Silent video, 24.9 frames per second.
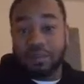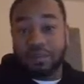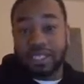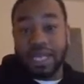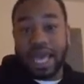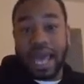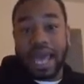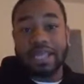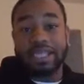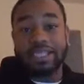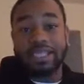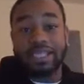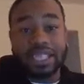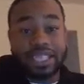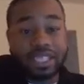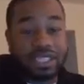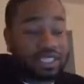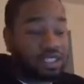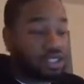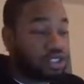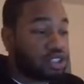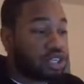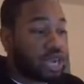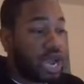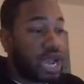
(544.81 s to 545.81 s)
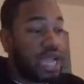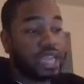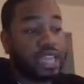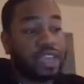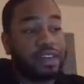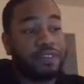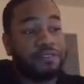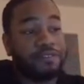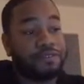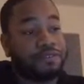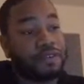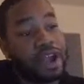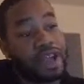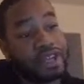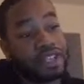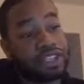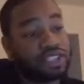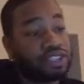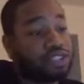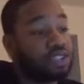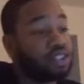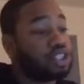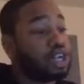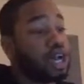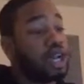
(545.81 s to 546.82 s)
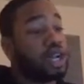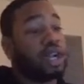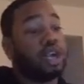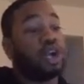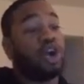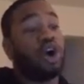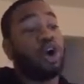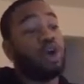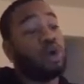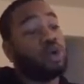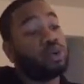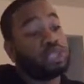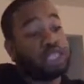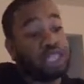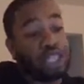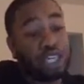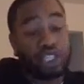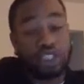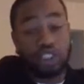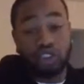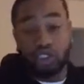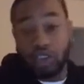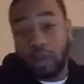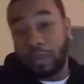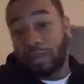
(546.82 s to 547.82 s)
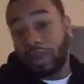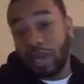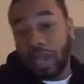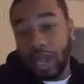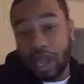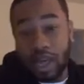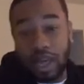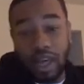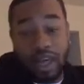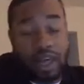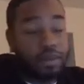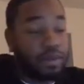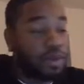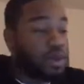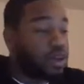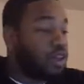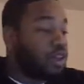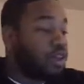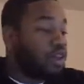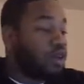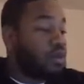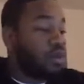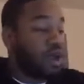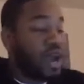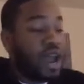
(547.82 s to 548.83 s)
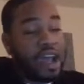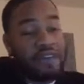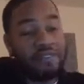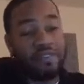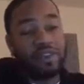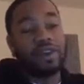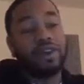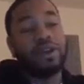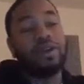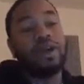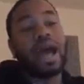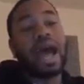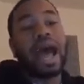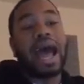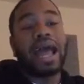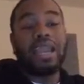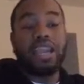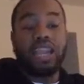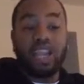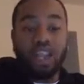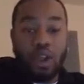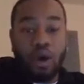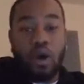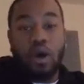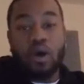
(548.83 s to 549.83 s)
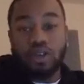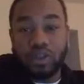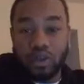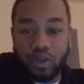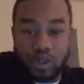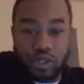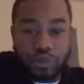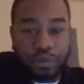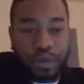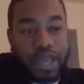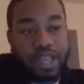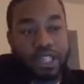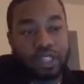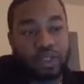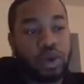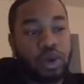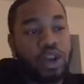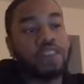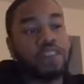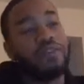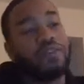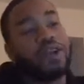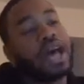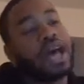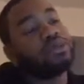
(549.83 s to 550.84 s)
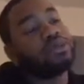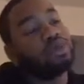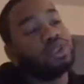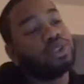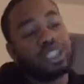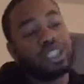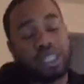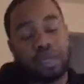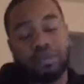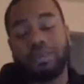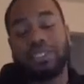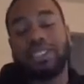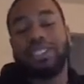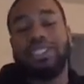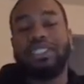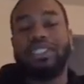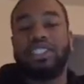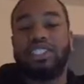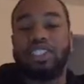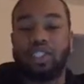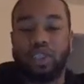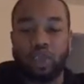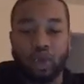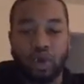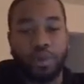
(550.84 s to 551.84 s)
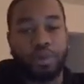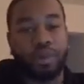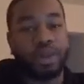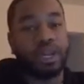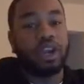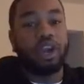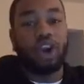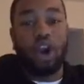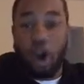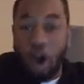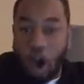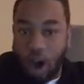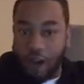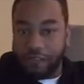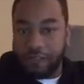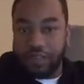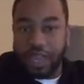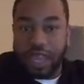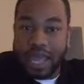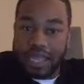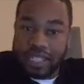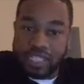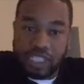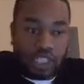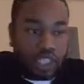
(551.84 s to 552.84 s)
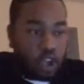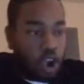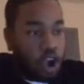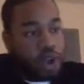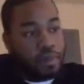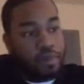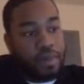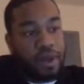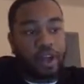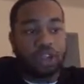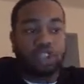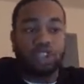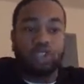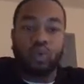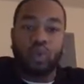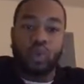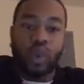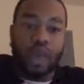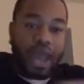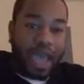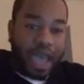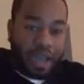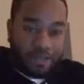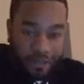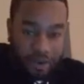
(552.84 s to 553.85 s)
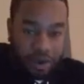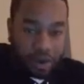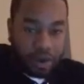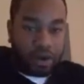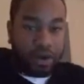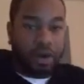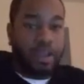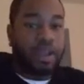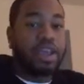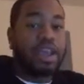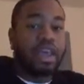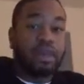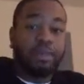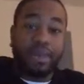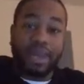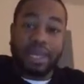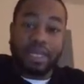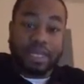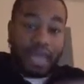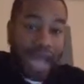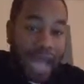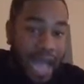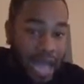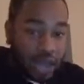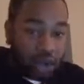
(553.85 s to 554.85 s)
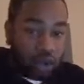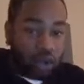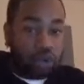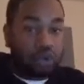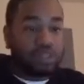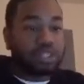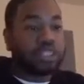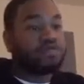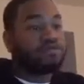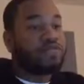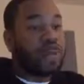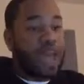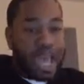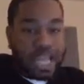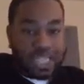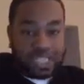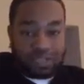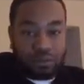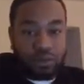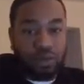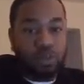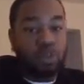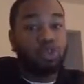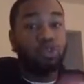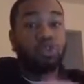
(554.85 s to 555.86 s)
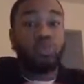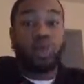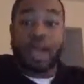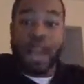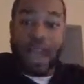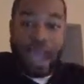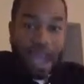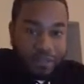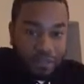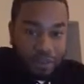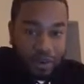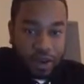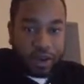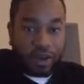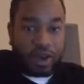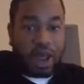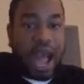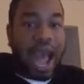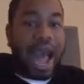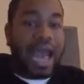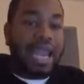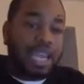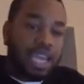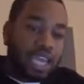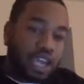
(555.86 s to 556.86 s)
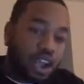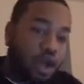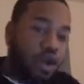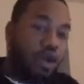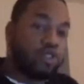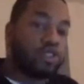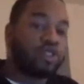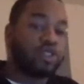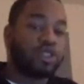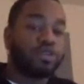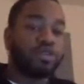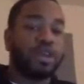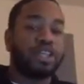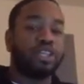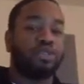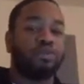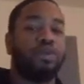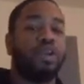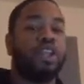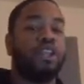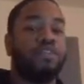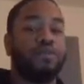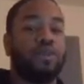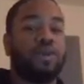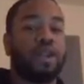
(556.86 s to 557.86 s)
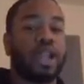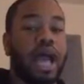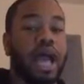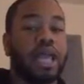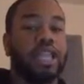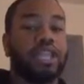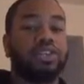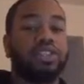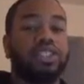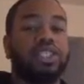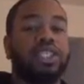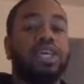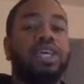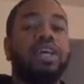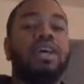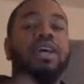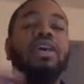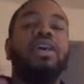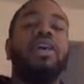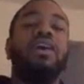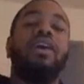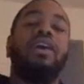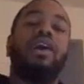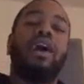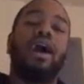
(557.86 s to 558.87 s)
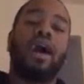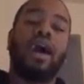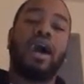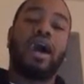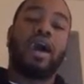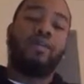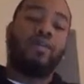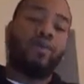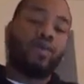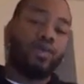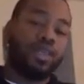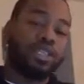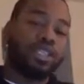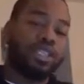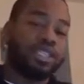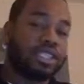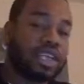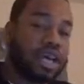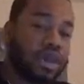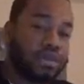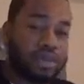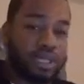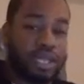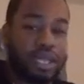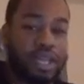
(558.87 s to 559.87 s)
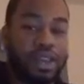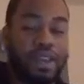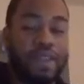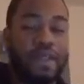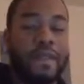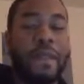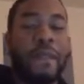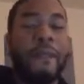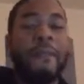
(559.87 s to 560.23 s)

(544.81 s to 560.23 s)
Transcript: tax season, you try and get fresh, you trying to go to the strip club, whatever. I know you spent $24 on something stupid, coffee at Starbucks, whatever, McDonald's, fast food, whatever. I know you spent $24 on something,